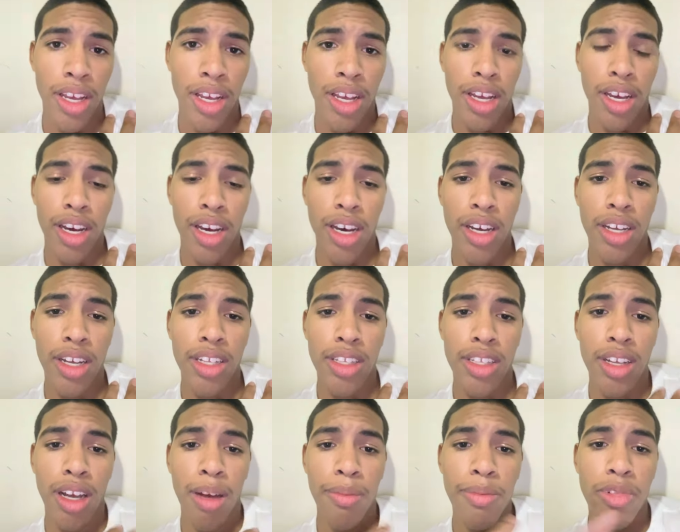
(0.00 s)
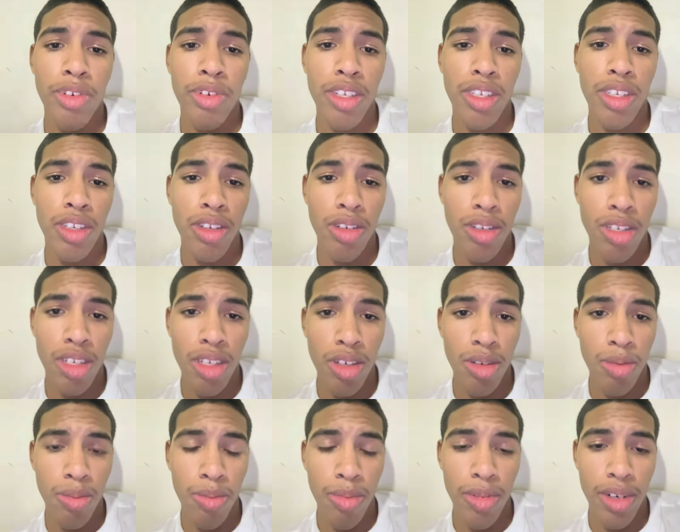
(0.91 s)
Uh, I'm doing
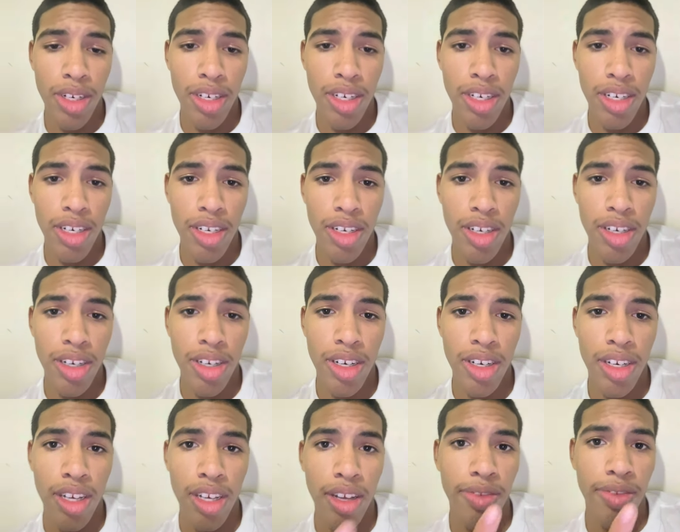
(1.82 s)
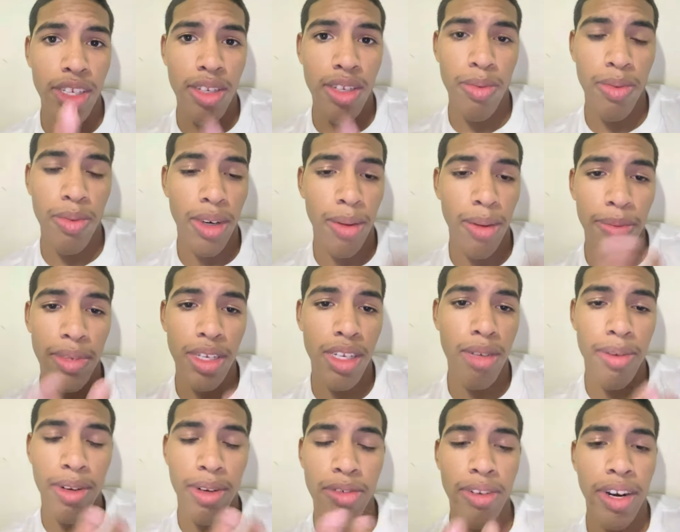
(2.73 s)
YouTube. Uh, After, when I'm
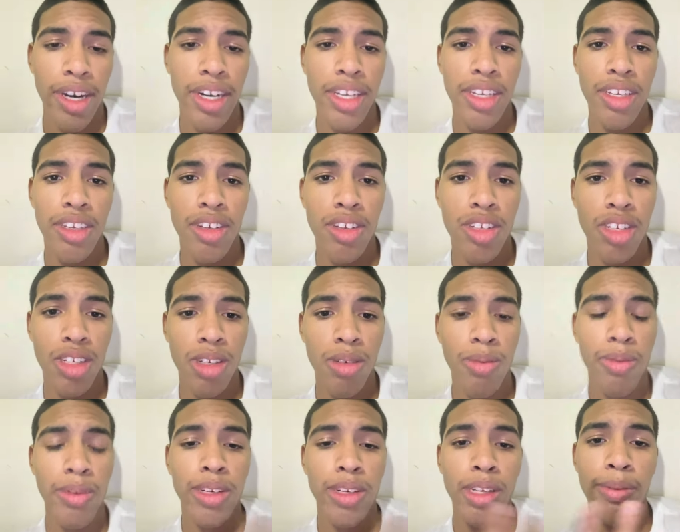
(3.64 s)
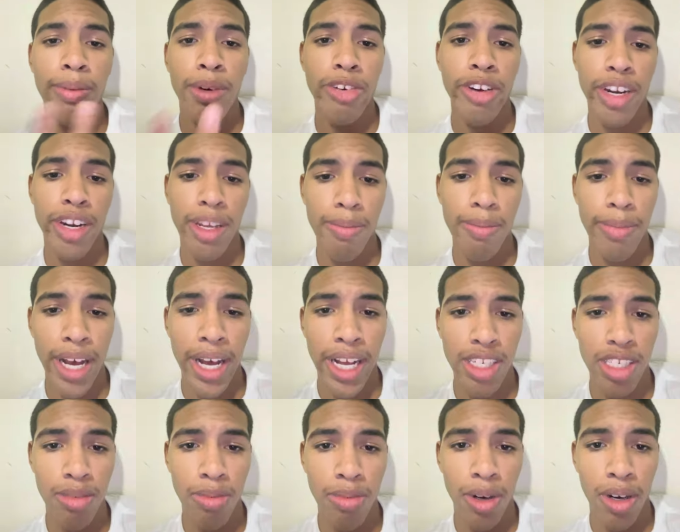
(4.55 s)
keep on grinding YouTube, keep on grinding
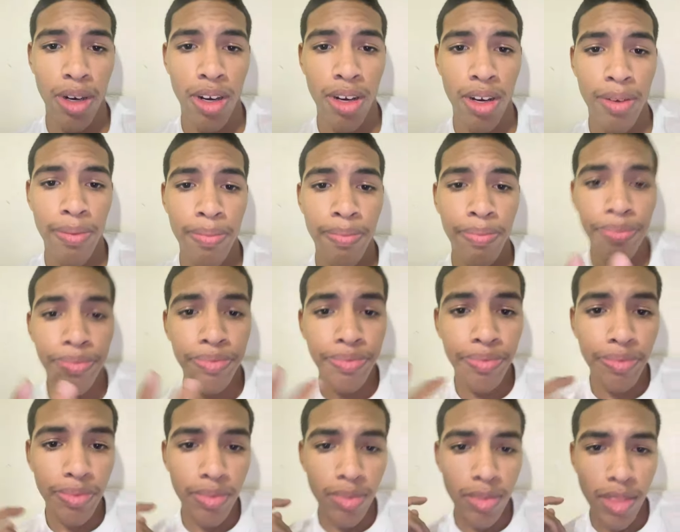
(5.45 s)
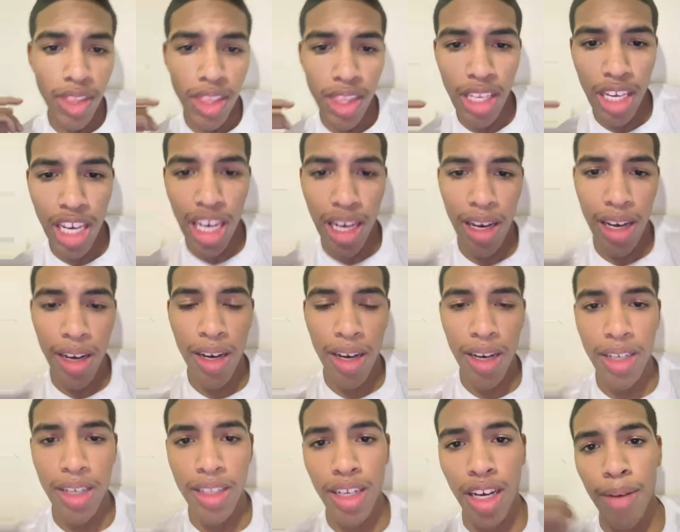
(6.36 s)
basketball.
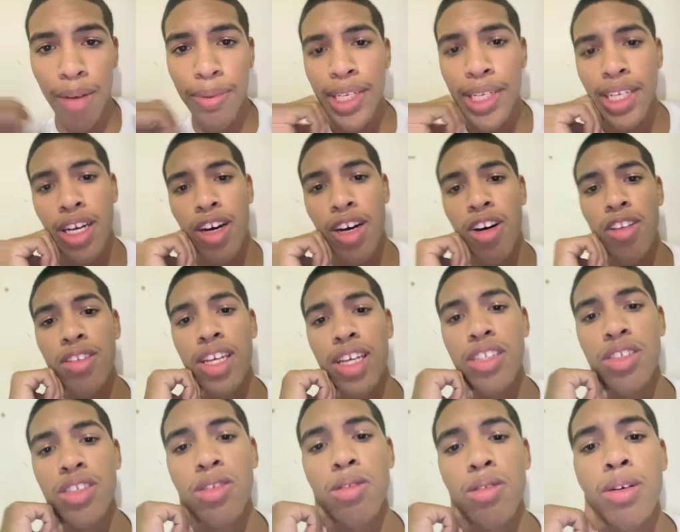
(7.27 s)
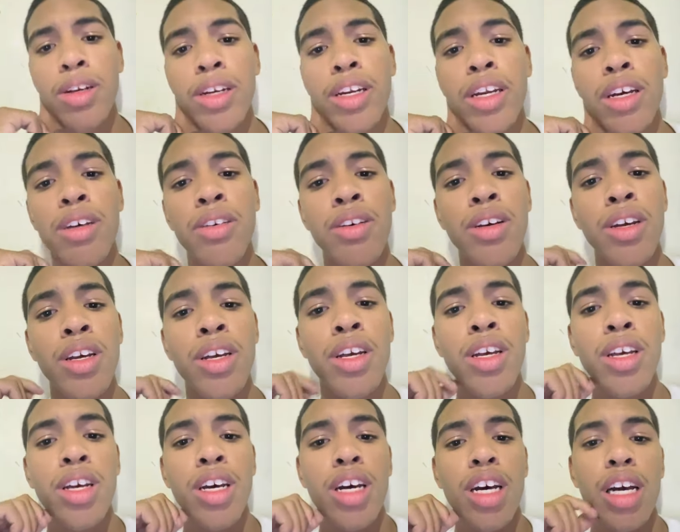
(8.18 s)
Uh, I'm in online school right now.
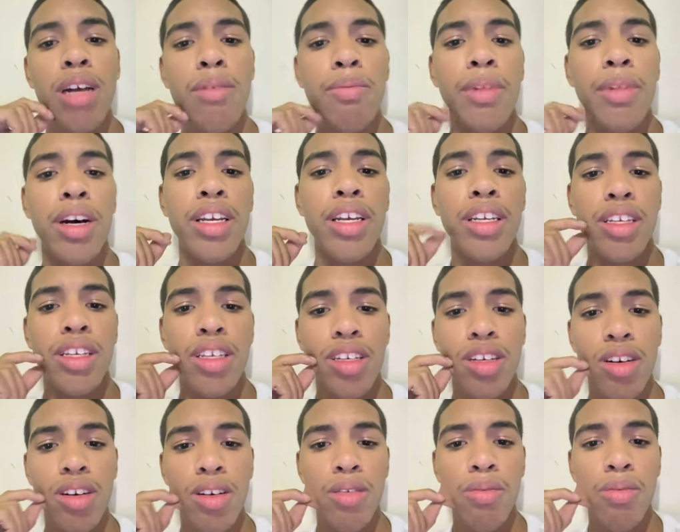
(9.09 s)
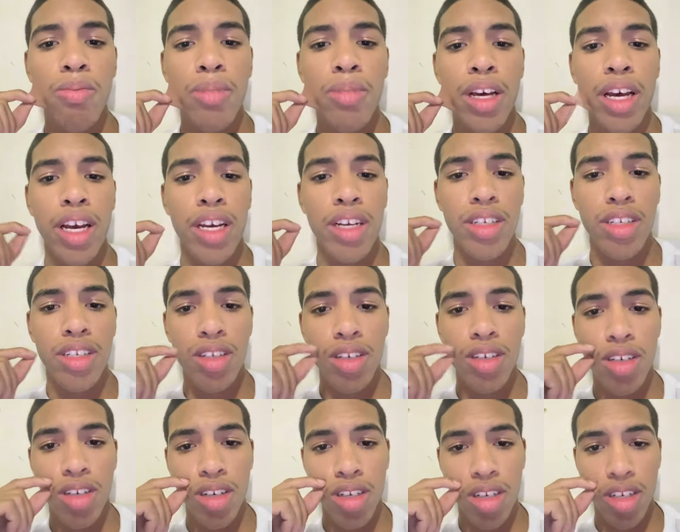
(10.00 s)
I might go back
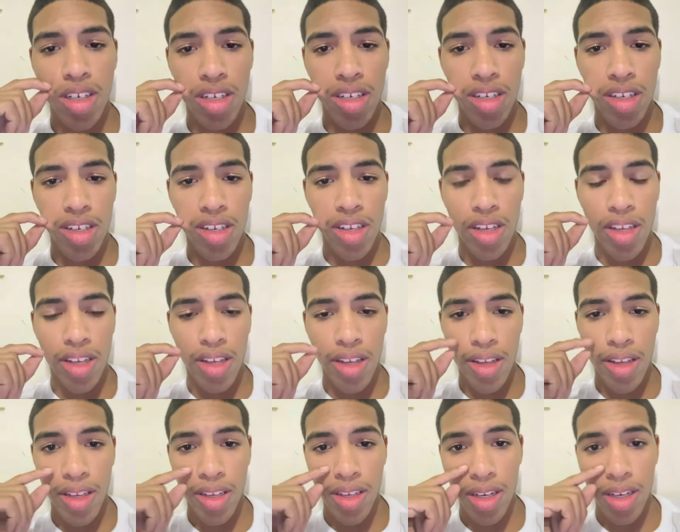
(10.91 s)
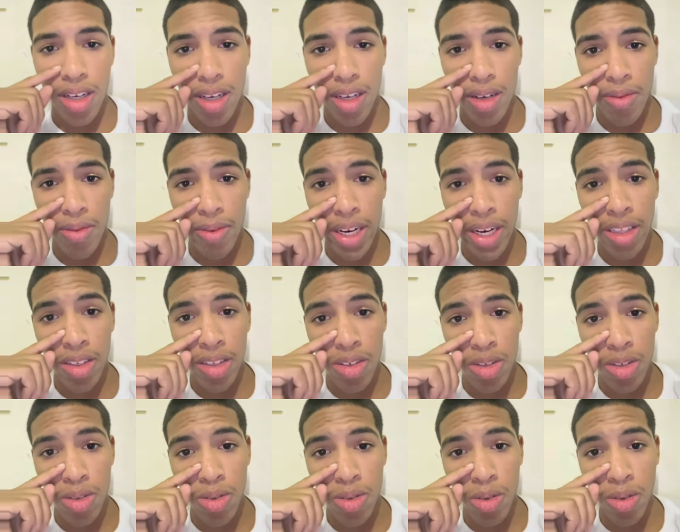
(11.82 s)
to uh, uh, regular
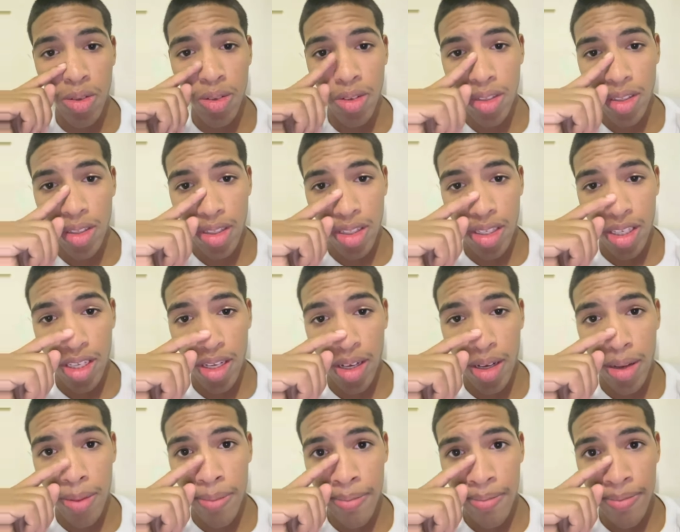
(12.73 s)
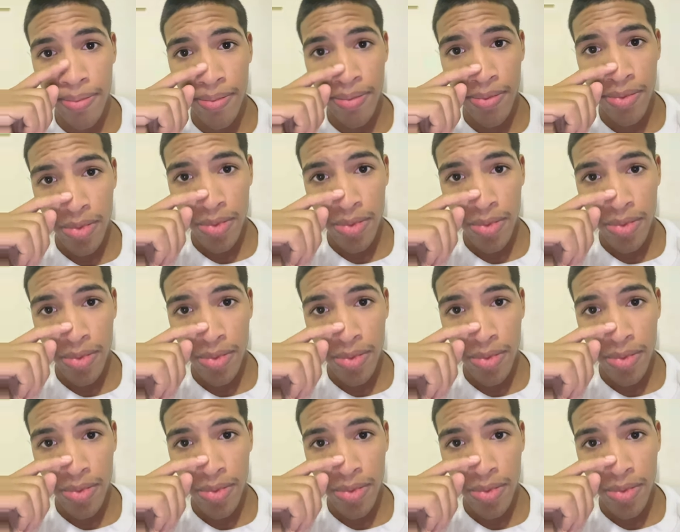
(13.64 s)
school um,